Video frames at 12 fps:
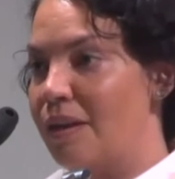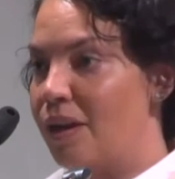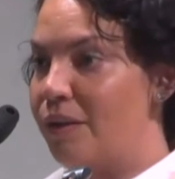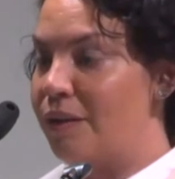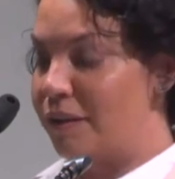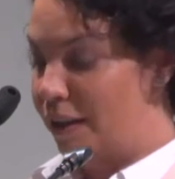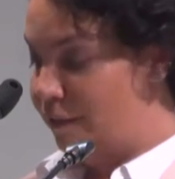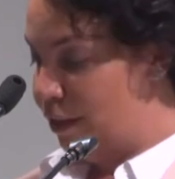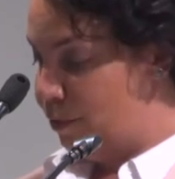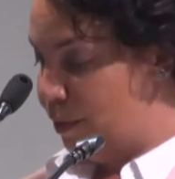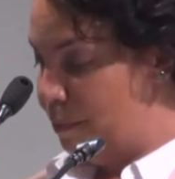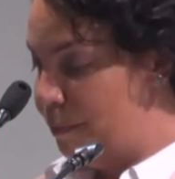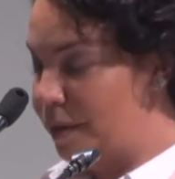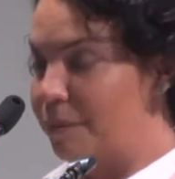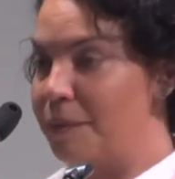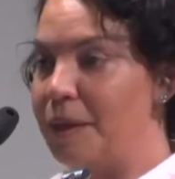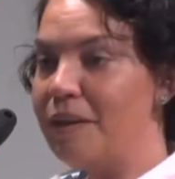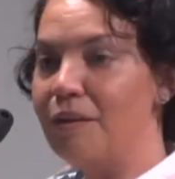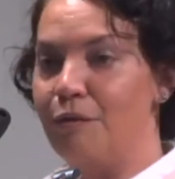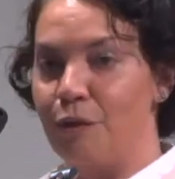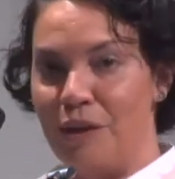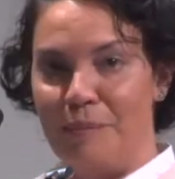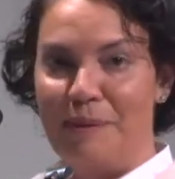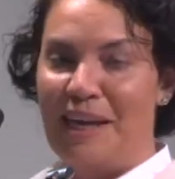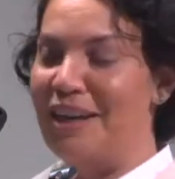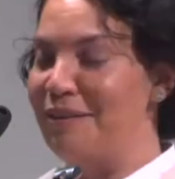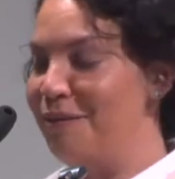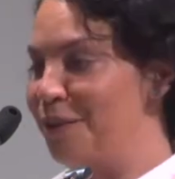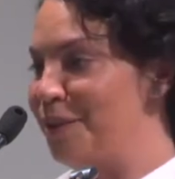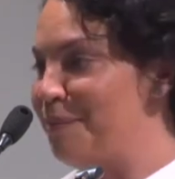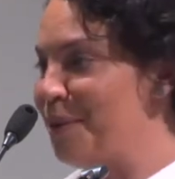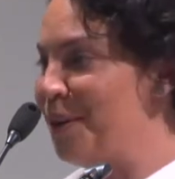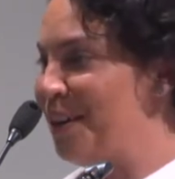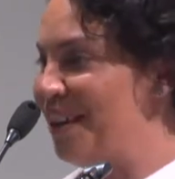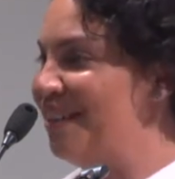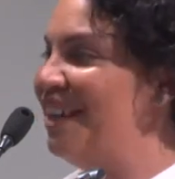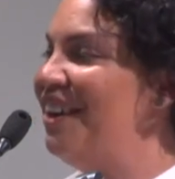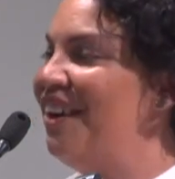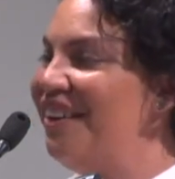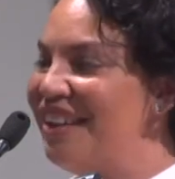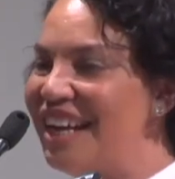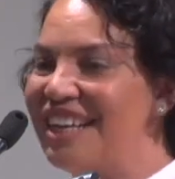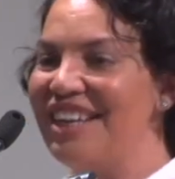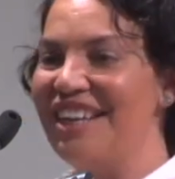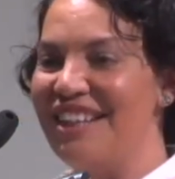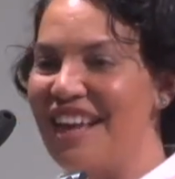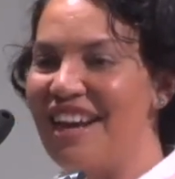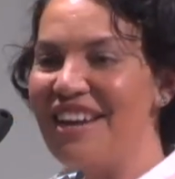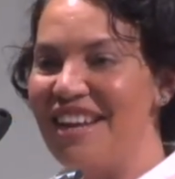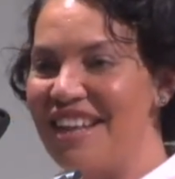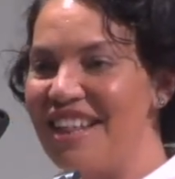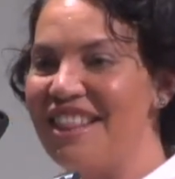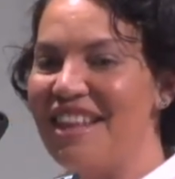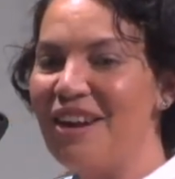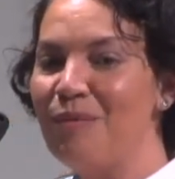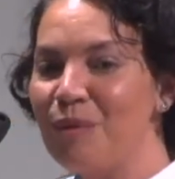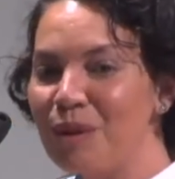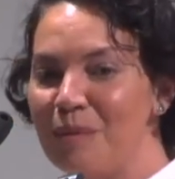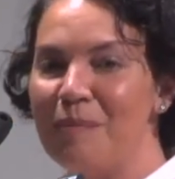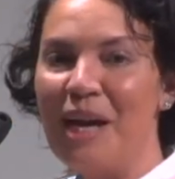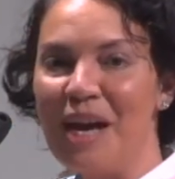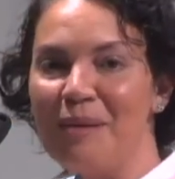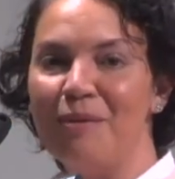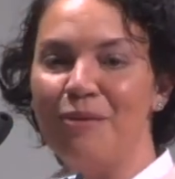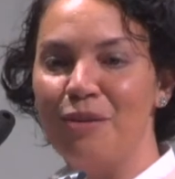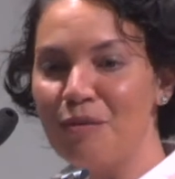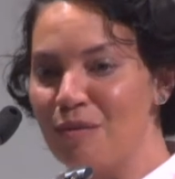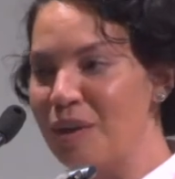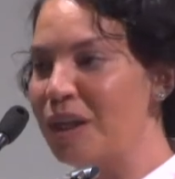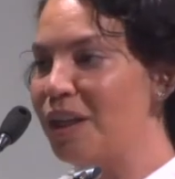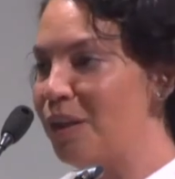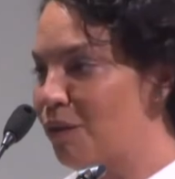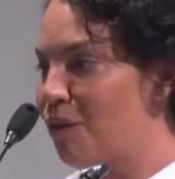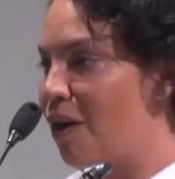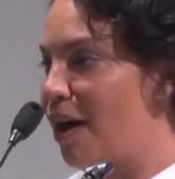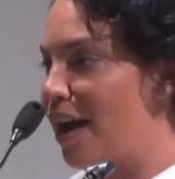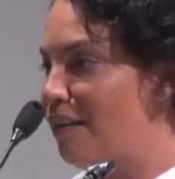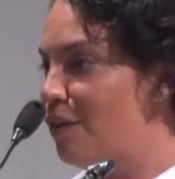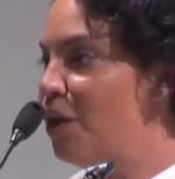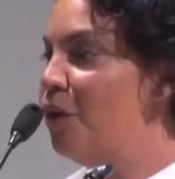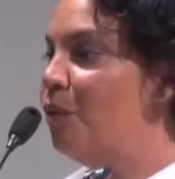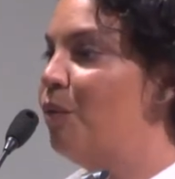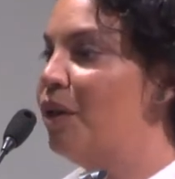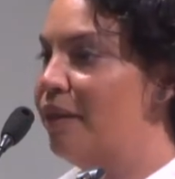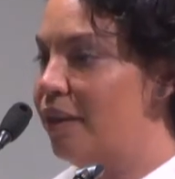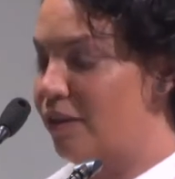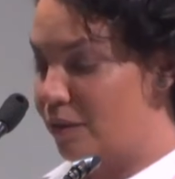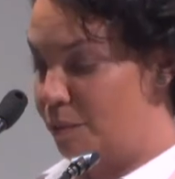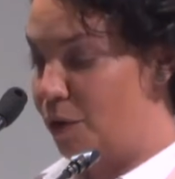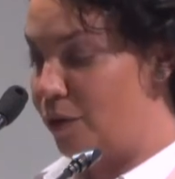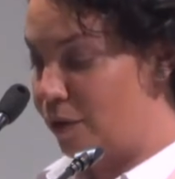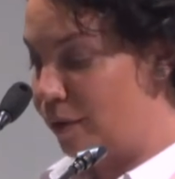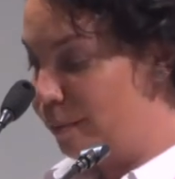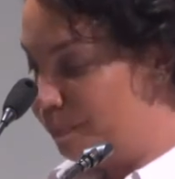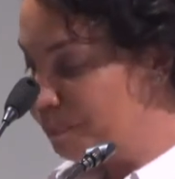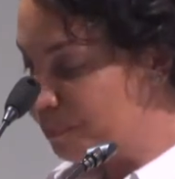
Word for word: I always love this one, but be the footy player for the Broncos. You know, like they they will be able to really thrive with this model.